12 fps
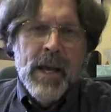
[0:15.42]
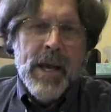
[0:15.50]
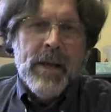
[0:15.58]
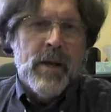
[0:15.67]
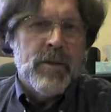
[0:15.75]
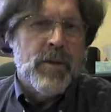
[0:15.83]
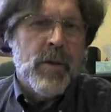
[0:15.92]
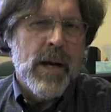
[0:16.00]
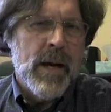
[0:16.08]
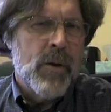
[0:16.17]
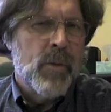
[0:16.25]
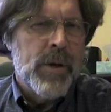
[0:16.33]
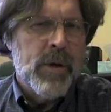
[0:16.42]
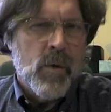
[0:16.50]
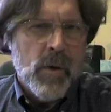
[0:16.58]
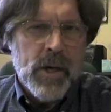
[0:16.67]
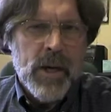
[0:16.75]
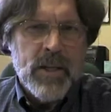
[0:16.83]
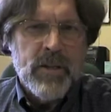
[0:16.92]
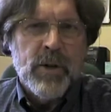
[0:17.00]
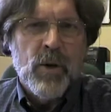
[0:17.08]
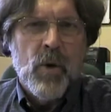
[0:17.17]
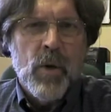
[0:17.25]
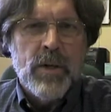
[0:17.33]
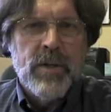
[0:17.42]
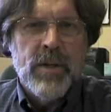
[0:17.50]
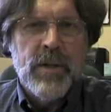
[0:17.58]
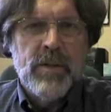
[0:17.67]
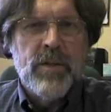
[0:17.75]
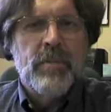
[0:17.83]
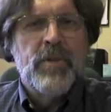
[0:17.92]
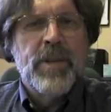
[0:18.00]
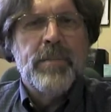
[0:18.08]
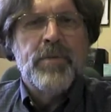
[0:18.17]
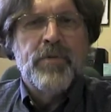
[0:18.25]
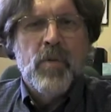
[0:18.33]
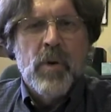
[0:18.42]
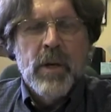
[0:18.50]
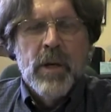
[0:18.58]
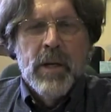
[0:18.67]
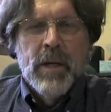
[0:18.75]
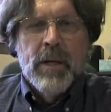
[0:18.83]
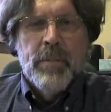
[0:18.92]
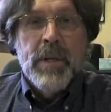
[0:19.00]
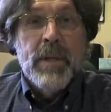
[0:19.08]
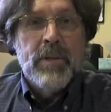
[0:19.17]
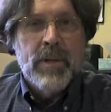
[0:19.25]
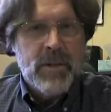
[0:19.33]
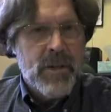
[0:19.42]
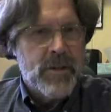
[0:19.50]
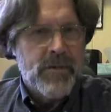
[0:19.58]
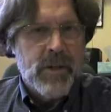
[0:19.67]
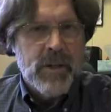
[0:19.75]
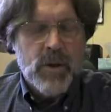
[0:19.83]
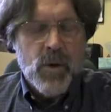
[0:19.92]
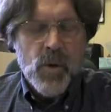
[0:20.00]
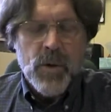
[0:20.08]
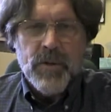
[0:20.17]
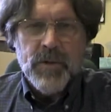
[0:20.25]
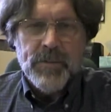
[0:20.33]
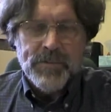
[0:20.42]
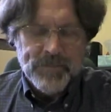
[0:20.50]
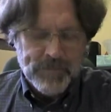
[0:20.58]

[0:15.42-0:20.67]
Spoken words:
and also how we organize the course and some tips for being successful in the course.